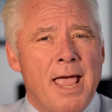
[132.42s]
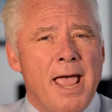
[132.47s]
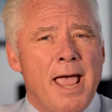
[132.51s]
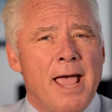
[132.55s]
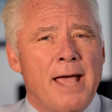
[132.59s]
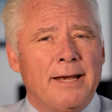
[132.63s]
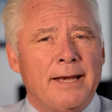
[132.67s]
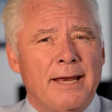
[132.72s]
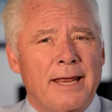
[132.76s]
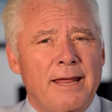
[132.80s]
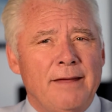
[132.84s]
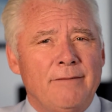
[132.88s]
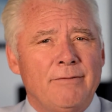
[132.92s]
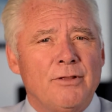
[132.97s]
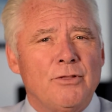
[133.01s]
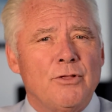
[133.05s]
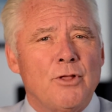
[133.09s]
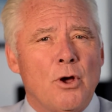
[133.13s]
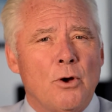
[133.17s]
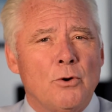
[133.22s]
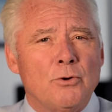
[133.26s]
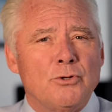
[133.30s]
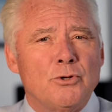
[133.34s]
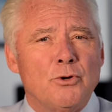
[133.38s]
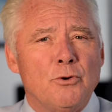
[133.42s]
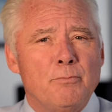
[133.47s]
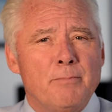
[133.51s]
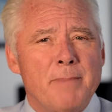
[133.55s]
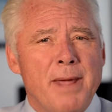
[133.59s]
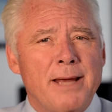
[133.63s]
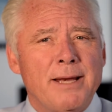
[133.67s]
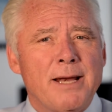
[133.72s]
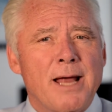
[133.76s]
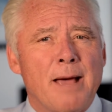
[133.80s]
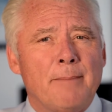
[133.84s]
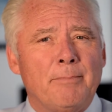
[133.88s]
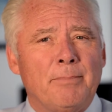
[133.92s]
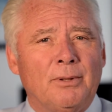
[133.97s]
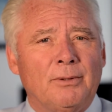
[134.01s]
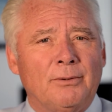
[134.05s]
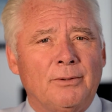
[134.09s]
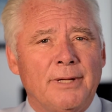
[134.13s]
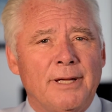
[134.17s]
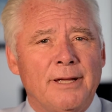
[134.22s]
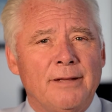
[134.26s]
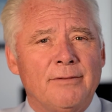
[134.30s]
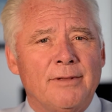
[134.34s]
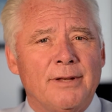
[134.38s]
And even those who may not
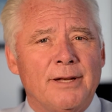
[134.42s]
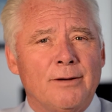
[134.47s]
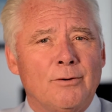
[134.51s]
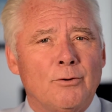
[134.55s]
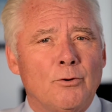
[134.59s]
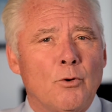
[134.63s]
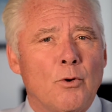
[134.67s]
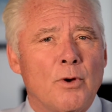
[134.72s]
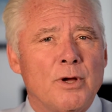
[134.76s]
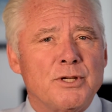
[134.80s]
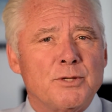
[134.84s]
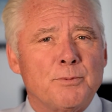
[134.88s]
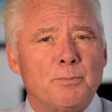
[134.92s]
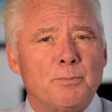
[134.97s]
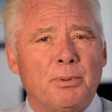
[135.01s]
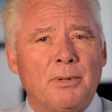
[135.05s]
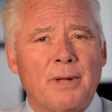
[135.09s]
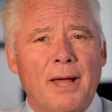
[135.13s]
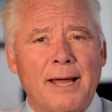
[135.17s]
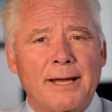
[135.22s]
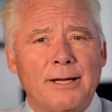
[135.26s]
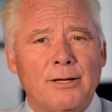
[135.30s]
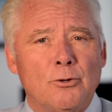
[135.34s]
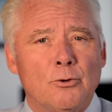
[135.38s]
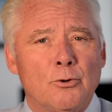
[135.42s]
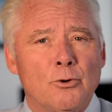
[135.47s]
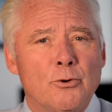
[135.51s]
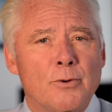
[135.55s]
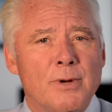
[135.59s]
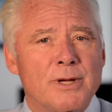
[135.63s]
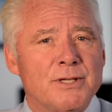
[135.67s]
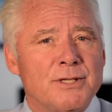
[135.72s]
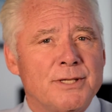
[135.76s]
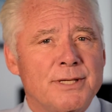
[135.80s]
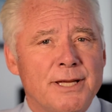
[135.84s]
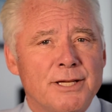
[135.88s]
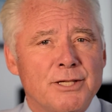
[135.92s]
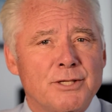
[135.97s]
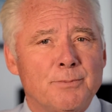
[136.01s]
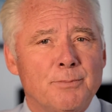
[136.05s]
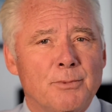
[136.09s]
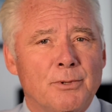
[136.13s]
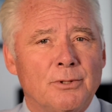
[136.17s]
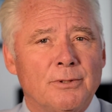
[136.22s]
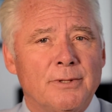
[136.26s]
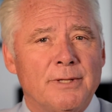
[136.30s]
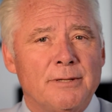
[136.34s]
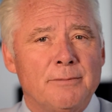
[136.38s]
believe that Illinois' plight grew as
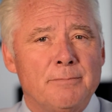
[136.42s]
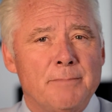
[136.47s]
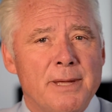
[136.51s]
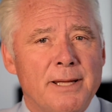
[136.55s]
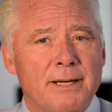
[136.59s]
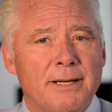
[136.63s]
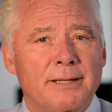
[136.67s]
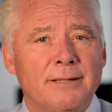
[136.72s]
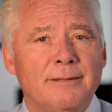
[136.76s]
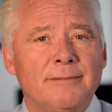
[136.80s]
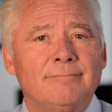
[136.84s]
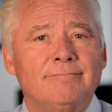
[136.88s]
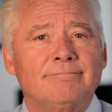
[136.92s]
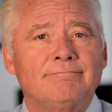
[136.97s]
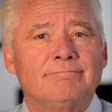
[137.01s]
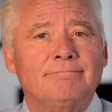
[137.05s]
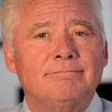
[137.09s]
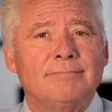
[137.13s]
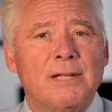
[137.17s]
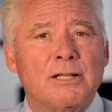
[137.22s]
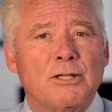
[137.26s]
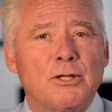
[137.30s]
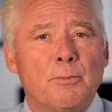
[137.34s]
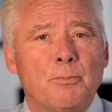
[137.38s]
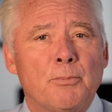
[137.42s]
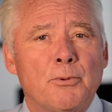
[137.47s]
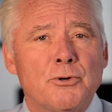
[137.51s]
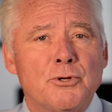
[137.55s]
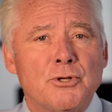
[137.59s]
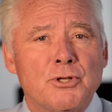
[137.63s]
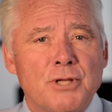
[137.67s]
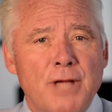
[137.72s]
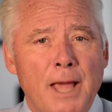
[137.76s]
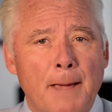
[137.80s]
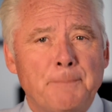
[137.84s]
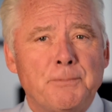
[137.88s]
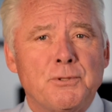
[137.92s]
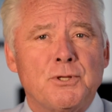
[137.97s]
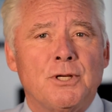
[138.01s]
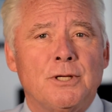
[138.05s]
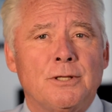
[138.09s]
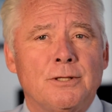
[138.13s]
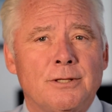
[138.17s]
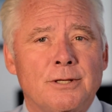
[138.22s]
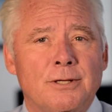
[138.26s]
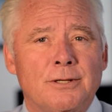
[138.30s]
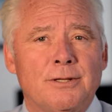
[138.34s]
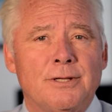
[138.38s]
dismal admitted that the
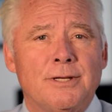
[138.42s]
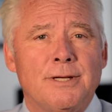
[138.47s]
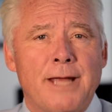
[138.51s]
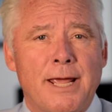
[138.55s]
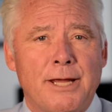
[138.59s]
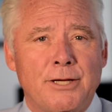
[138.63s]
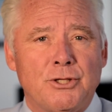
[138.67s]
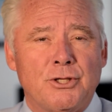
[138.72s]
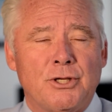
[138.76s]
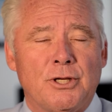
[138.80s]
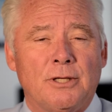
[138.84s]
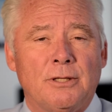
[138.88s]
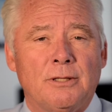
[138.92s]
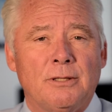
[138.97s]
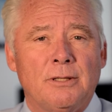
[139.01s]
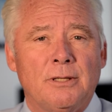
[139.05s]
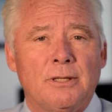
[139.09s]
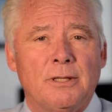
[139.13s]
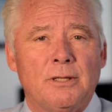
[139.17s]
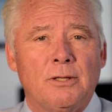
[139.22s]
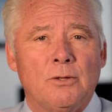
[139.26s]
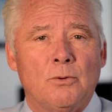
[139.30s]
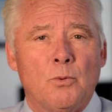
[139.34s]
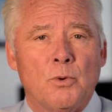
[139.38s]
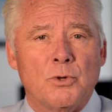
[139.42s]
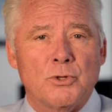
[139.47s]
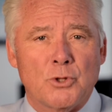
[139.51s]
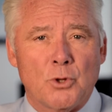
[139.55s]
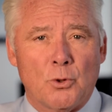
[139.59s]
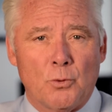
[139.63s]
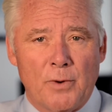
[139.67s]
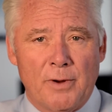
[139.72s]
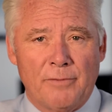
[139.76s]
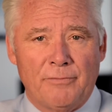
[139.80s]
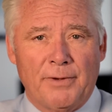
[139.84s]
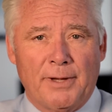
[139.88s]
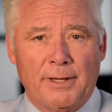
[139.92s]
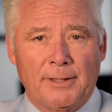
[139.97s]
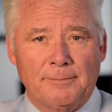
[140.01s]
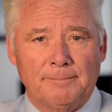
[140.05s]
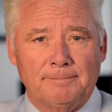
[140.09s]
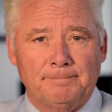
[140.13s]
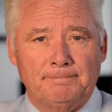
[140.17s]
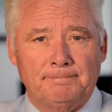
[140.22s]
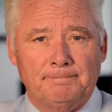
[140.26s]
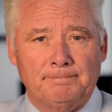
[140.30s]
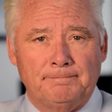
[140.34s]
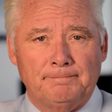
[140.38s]
perception to the nation was horrific.
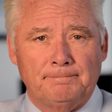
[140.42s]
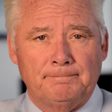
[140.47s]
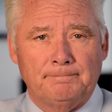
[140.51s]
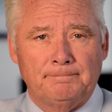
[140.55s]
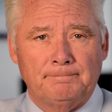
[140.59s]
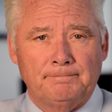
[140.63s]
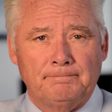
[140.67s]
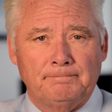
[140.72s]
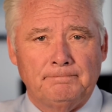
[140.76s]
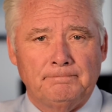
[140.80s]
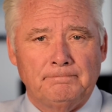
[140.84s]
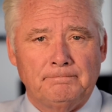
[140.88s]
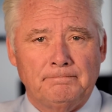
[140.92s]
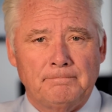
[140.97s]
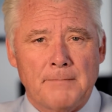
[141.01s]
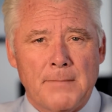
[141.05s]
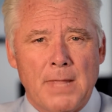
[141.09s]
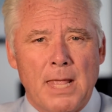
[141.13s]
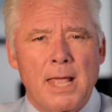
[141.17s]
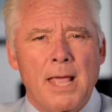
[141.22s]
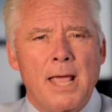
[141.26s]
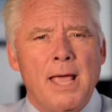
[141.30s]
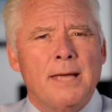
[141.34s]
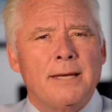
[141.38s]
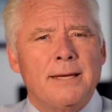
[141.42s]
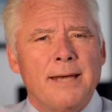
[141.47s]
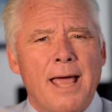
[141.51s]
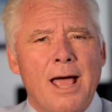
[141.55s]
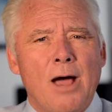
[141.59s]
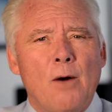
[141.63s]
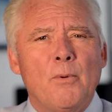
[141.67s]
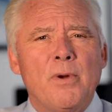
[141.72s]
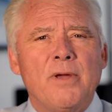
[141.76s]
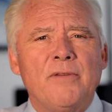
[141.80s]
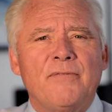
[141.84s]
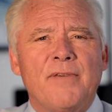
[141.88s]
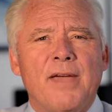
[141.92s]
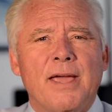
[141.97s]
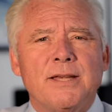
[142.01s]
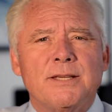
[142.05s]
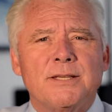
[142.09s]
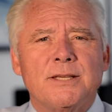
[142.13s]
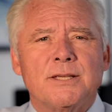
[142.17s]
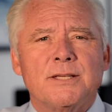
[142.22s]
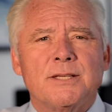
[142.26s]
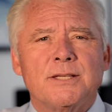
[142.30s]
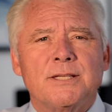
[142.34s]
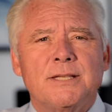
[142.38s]
Now we
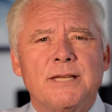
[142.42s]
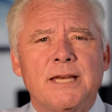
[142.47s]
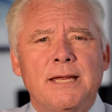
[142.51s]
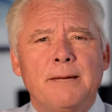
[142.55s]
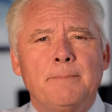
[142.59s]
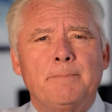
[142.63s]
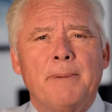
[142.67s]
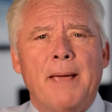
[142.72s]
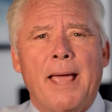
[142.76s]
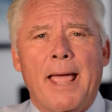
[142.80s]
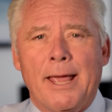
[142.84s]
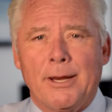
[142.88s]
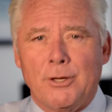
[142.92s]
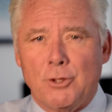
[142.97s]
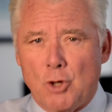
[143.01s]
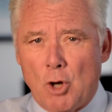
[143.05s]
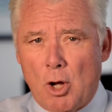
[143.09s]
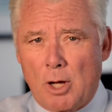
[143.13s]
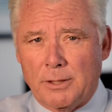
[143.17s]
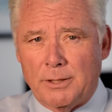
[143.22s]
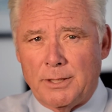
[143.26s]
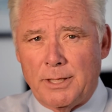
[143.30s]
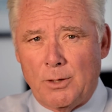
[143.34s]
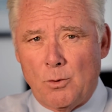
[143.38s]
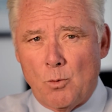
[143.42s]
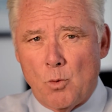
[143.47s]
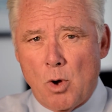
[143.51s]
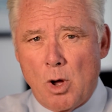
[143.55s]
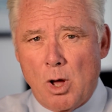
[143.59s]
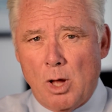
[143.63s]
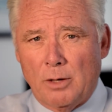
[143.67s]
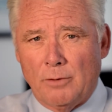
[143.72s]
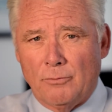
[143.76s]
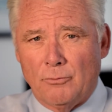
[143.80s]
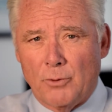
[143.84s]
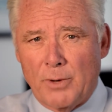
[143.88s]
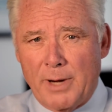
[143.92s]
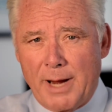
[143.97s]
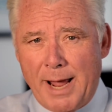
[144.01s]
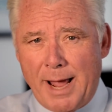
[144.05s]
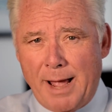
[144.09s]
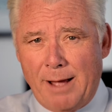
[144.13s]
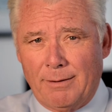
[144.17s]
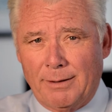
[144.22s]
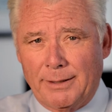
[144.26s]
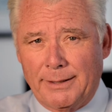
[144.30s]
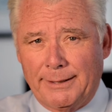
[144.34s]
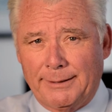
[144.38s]
face a steep and daunting wall of
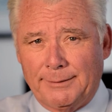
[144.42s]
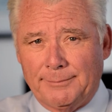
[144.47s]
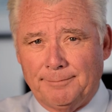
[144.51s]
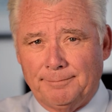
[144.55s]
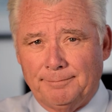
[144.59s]
reality.